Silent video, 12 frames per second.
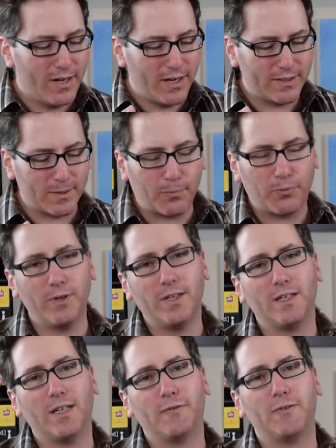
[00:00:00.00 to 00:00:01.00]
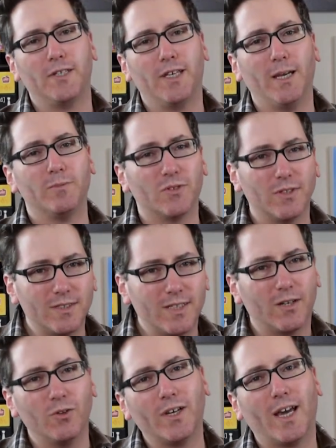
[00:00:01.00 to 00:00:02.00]
It's a pretty nifty game, so let's take
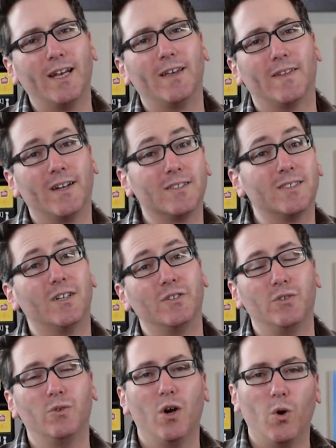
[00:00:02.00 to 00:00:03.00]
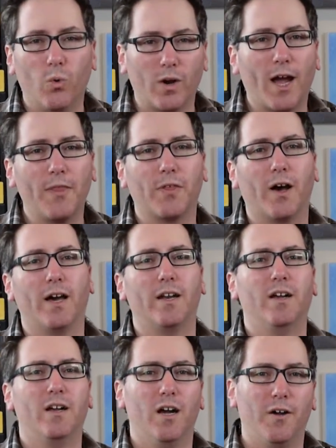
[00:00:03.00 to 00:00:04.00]
a look at it and then I'll tell you what I thought
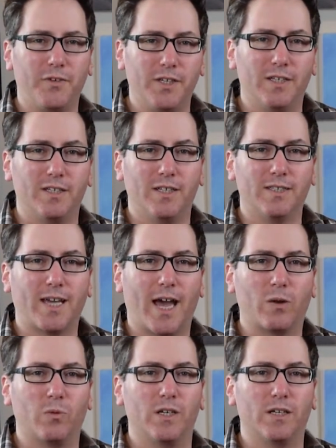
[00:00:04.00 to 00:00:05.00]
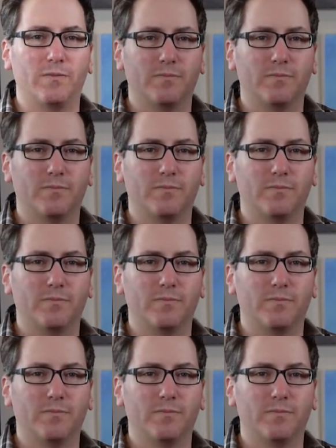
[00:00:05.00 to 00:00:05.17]
of D&D Attack Wing.